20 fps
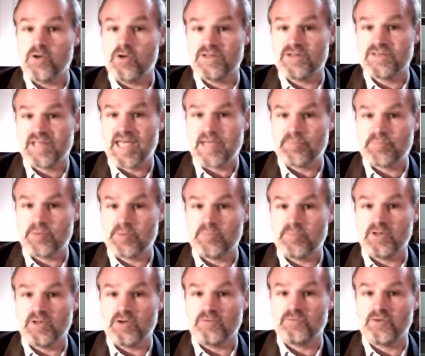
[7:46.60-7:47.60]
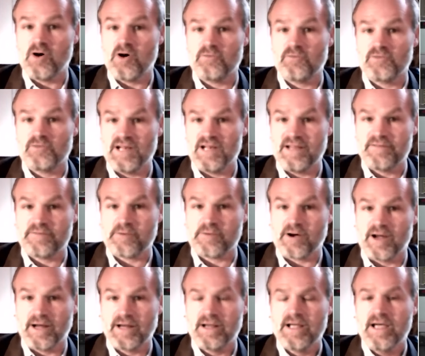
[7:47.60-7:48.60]
is capable of
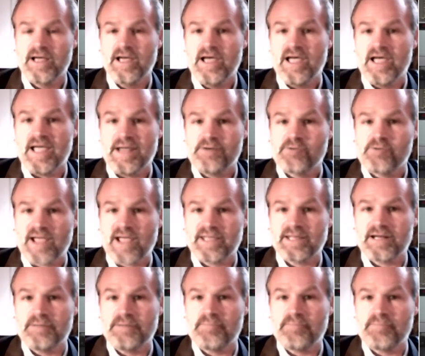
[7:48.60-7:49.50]
delivering irregular